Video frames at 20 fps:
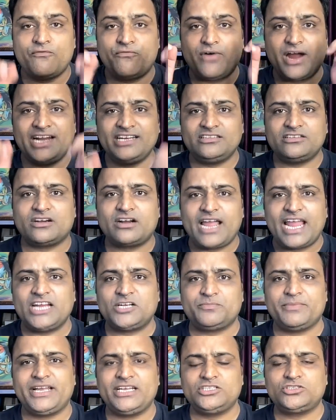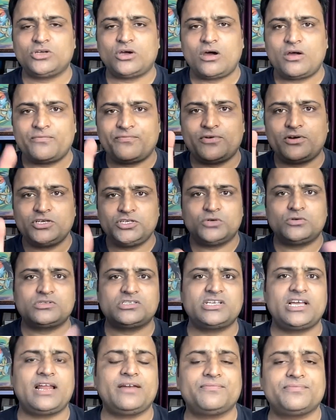Find the right mentor for
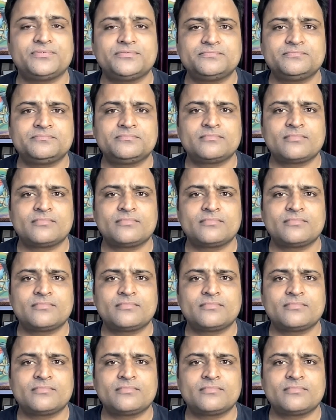yourself.